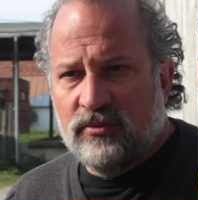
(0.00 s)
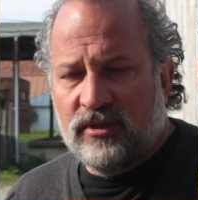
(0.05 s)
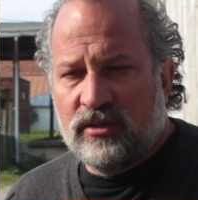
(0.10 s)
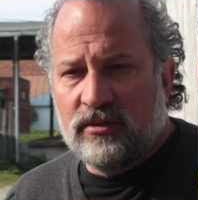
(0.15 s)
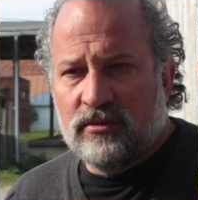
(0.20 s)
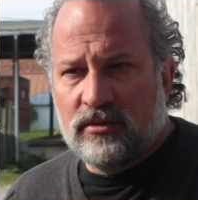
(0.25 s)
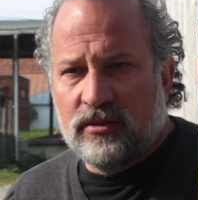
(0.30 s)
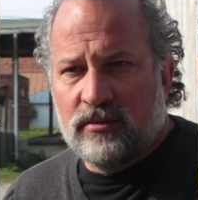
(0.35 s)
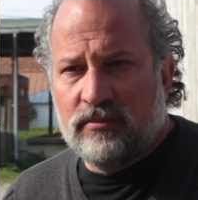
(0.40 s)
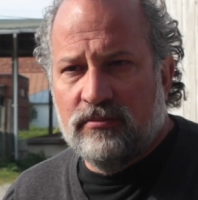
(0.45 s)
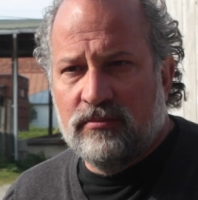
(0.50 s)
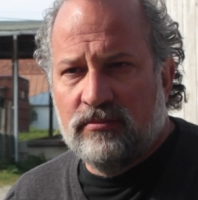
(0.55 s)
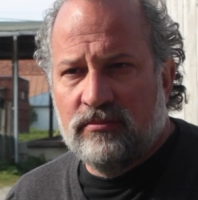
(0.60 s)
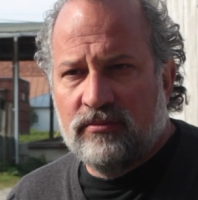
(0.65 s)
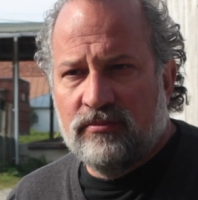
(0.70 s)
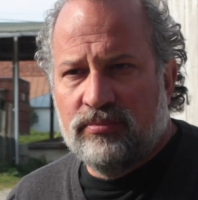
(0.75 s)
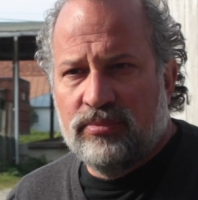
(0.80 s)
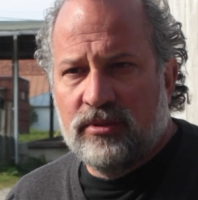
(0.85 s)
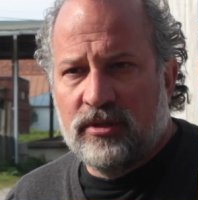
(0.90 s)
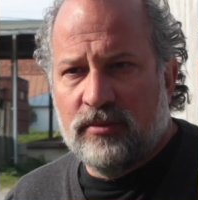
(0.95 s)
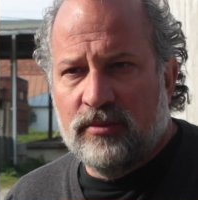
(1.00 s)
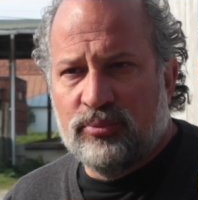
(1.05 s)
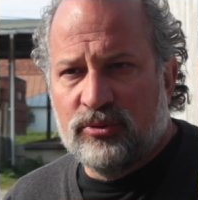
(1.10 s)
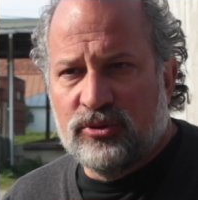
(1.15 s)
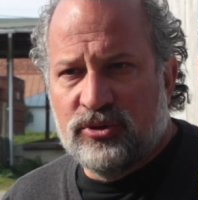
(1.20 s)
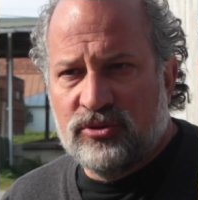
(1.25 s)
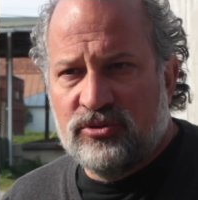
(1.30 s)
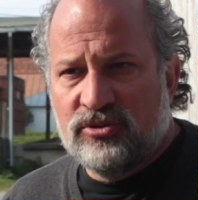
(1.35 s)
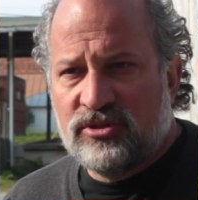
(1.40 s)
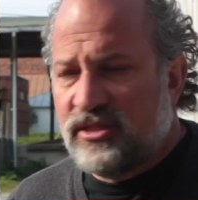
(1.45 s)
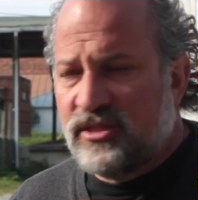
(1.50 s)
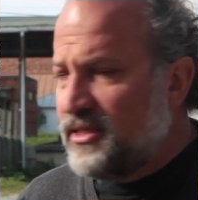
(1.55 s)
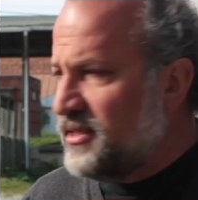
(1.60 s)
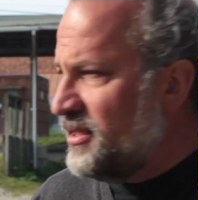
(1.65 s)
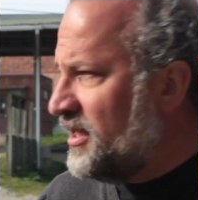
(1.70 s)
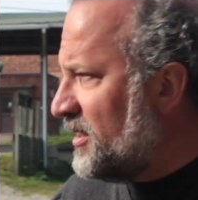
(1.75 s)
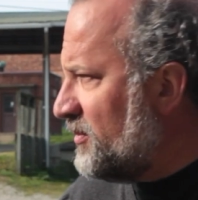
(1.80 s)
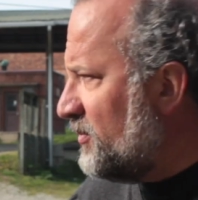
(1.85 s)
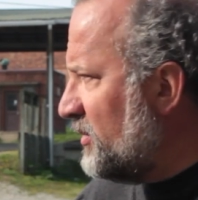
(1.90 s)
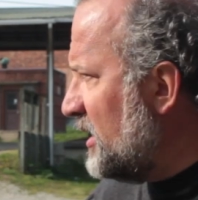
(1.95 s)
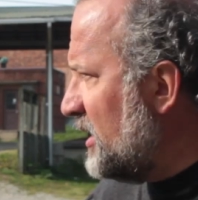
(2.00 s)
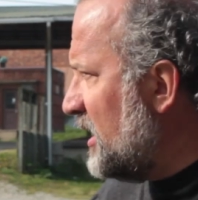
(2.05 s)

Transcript: could produce, and yet we